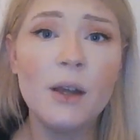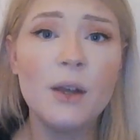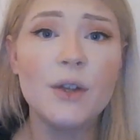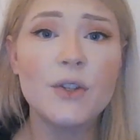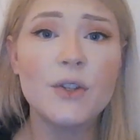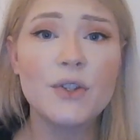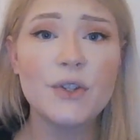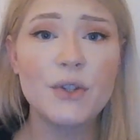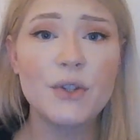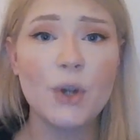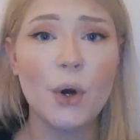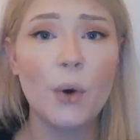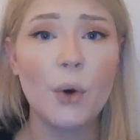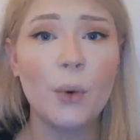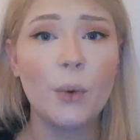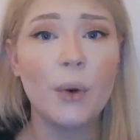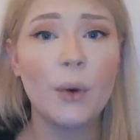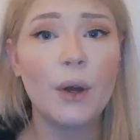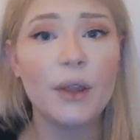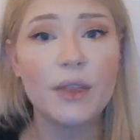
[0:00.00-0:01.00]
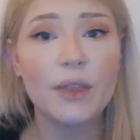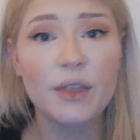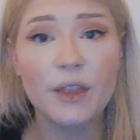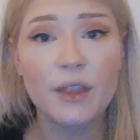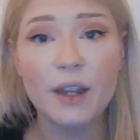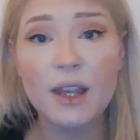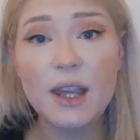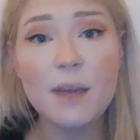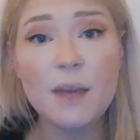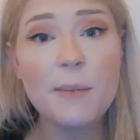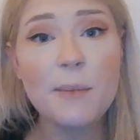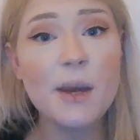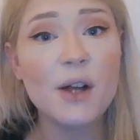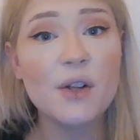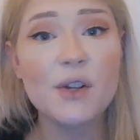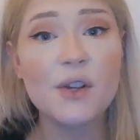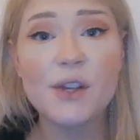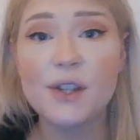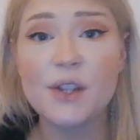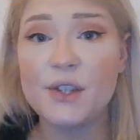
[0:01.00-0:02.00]
So the
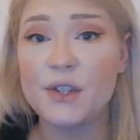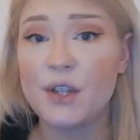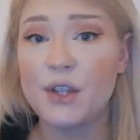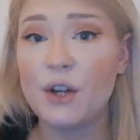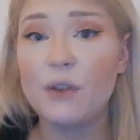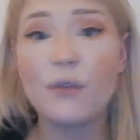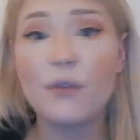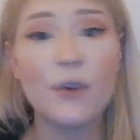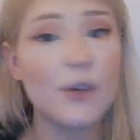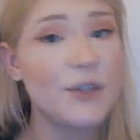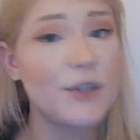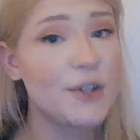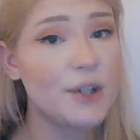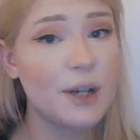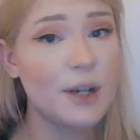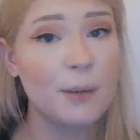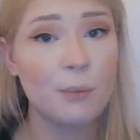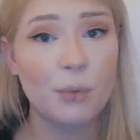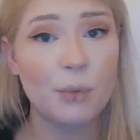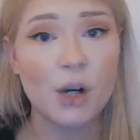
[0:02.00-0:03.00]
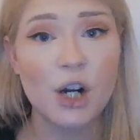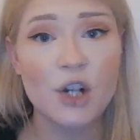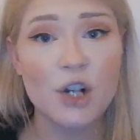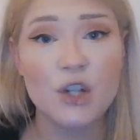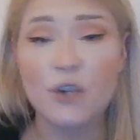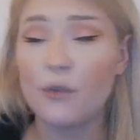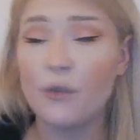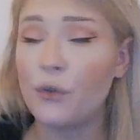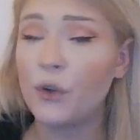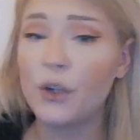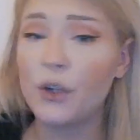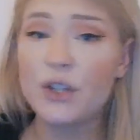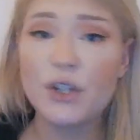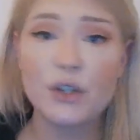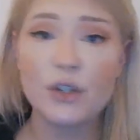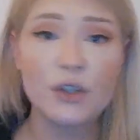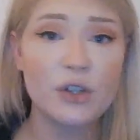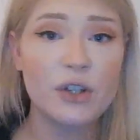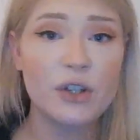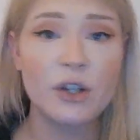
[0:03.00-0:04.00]
email is their first impression, first
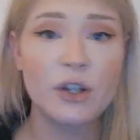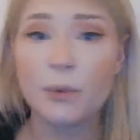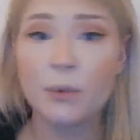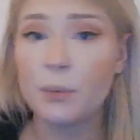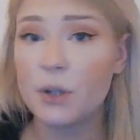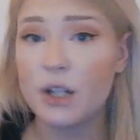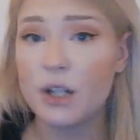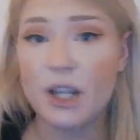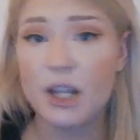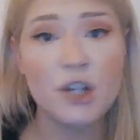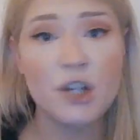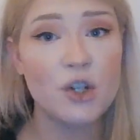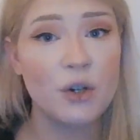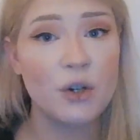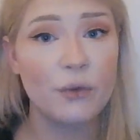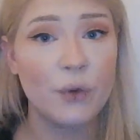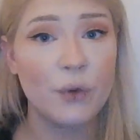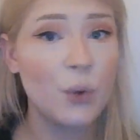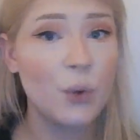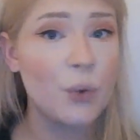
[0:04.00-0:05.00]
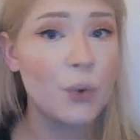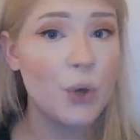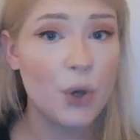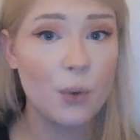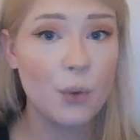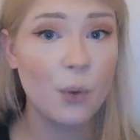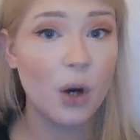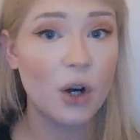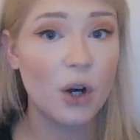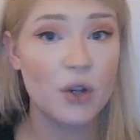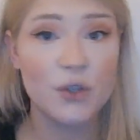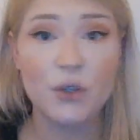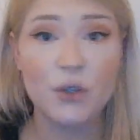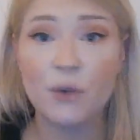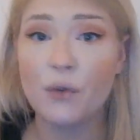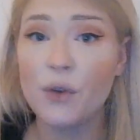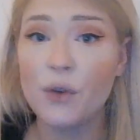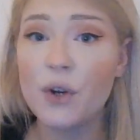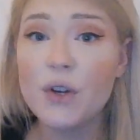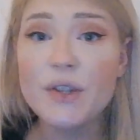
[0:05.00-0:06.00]
interpretation of who you are. So
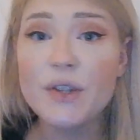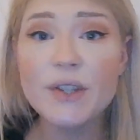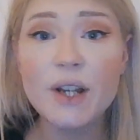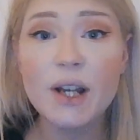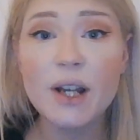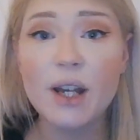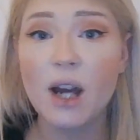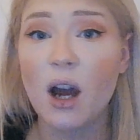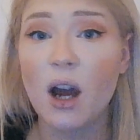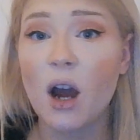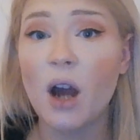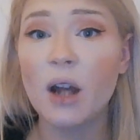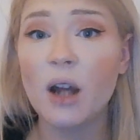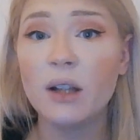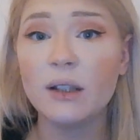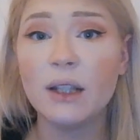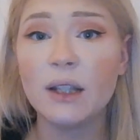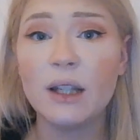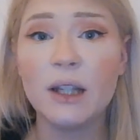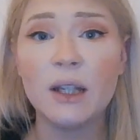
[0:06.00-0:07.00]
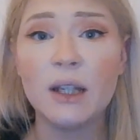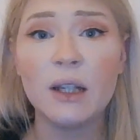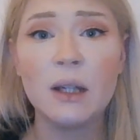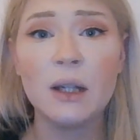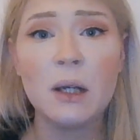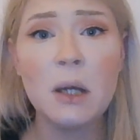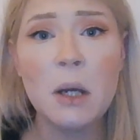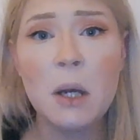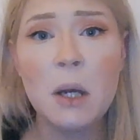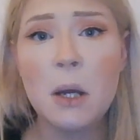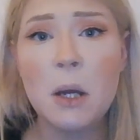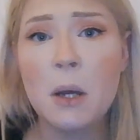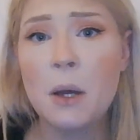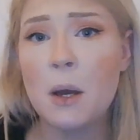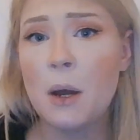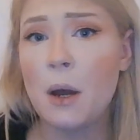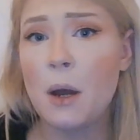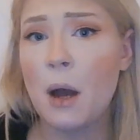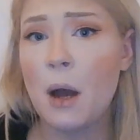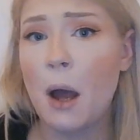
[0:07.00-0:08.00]
if you're sending a highly
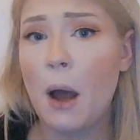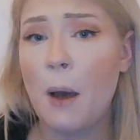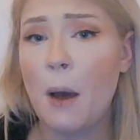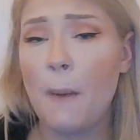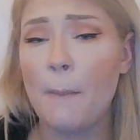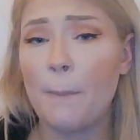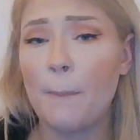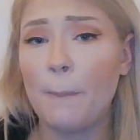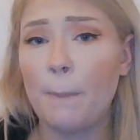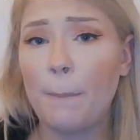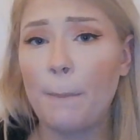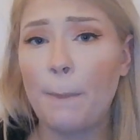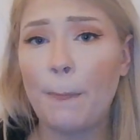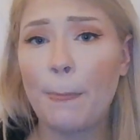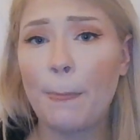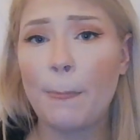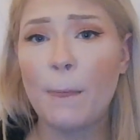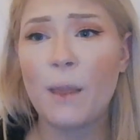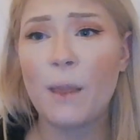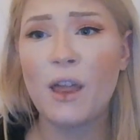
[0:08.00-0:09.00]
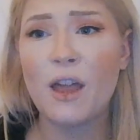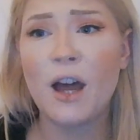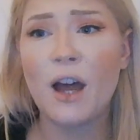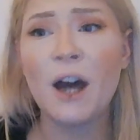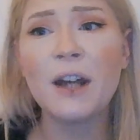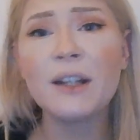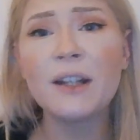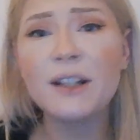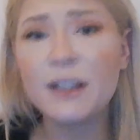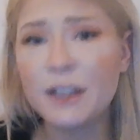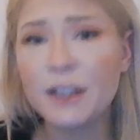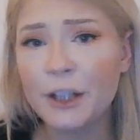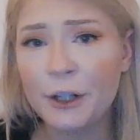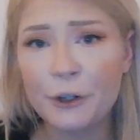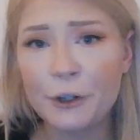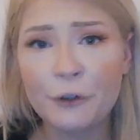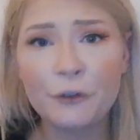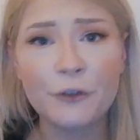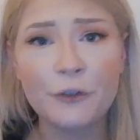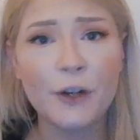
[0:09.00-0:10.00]
um,
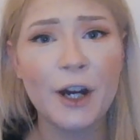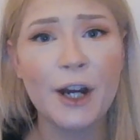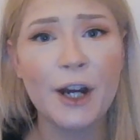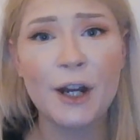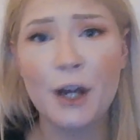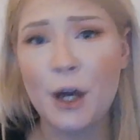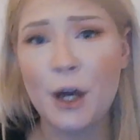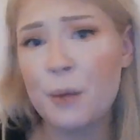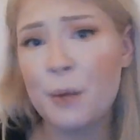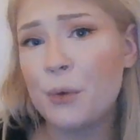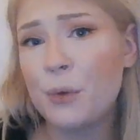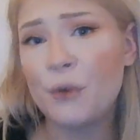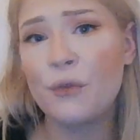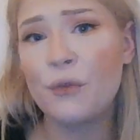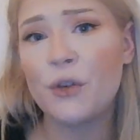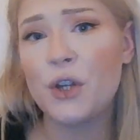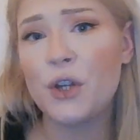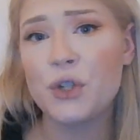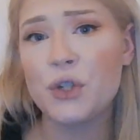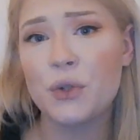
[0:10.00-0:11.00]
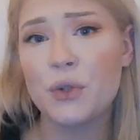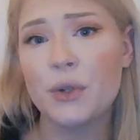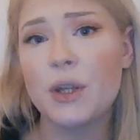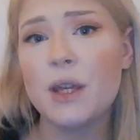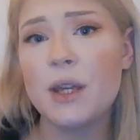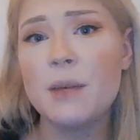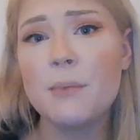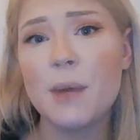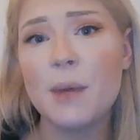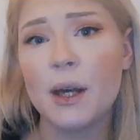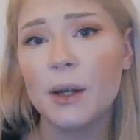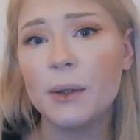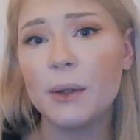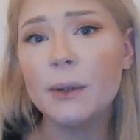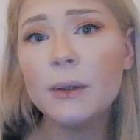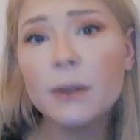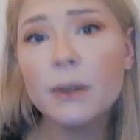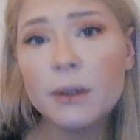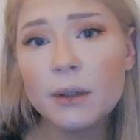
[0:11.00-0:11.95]
unclarified, unprofessional email,